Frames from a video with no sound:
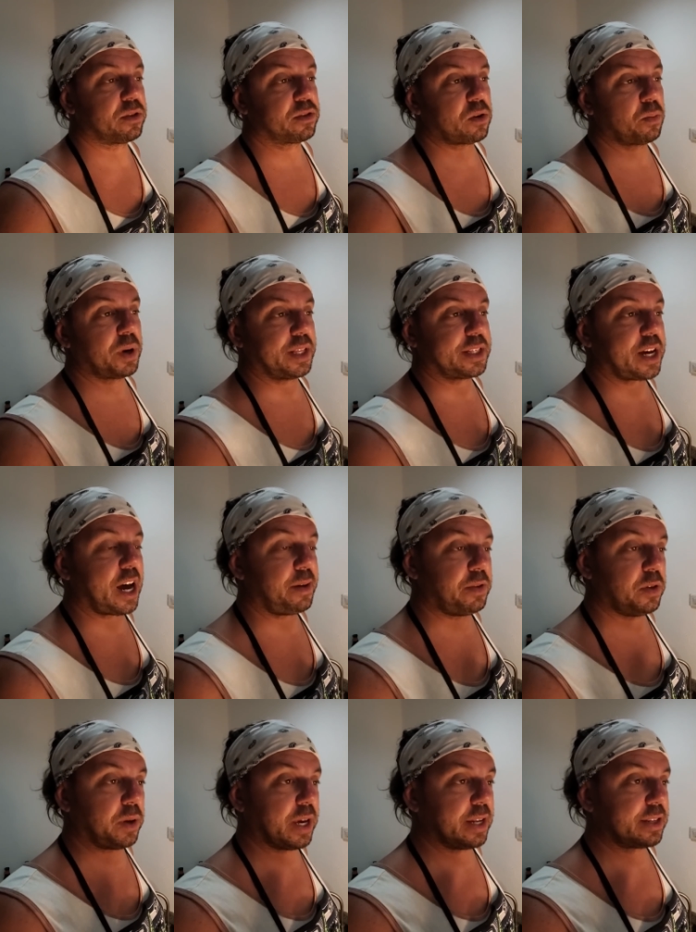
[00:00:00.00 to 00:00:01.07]
So by the time
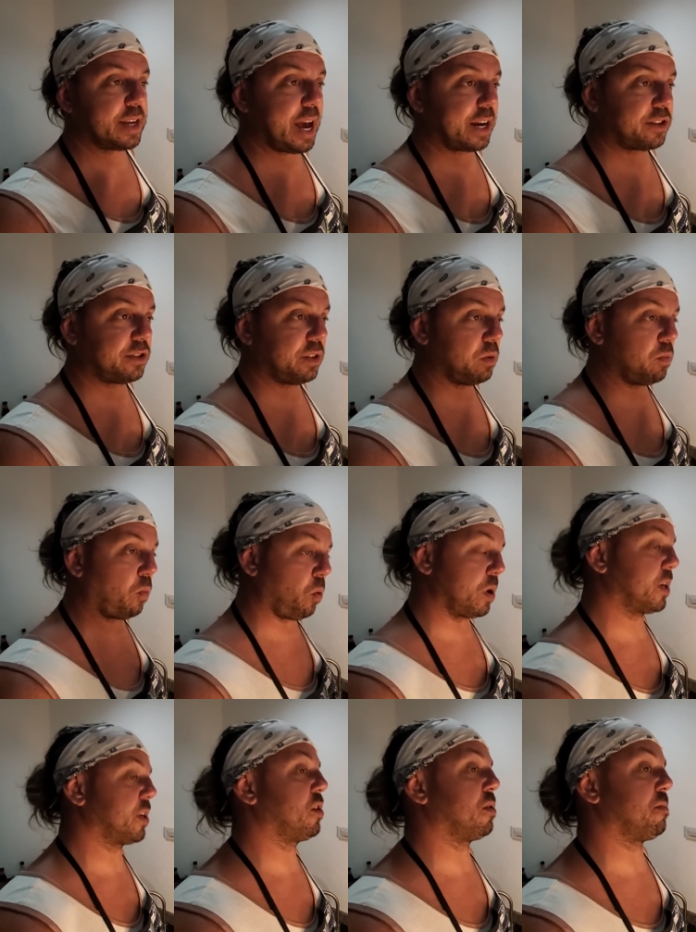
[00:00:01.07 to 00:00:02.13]
you get to actually
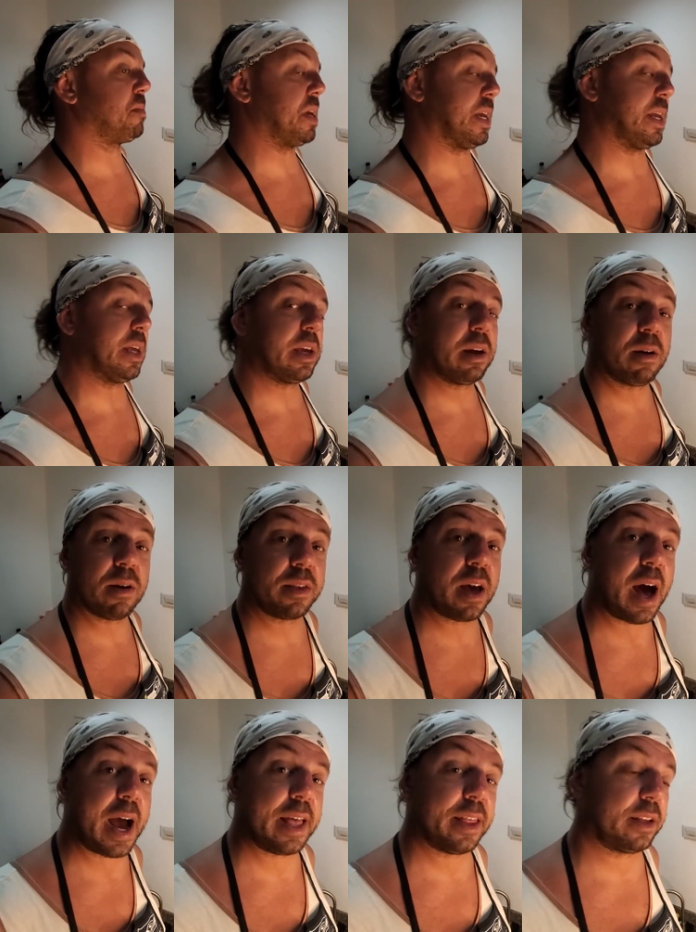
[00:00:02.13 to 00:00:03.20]
work your meat here in the
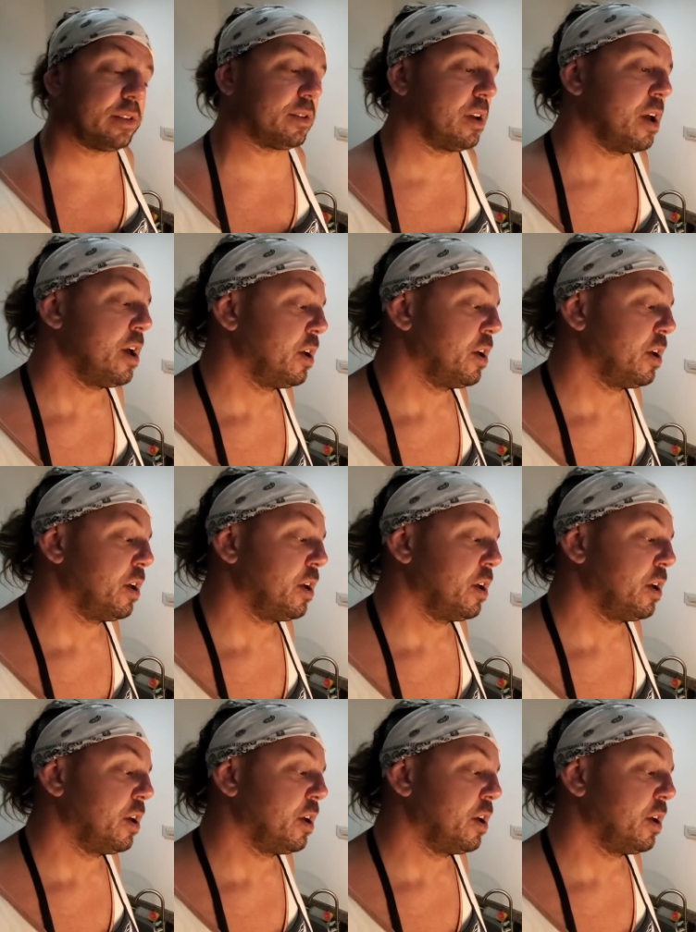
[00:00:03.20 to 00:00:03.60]
islands,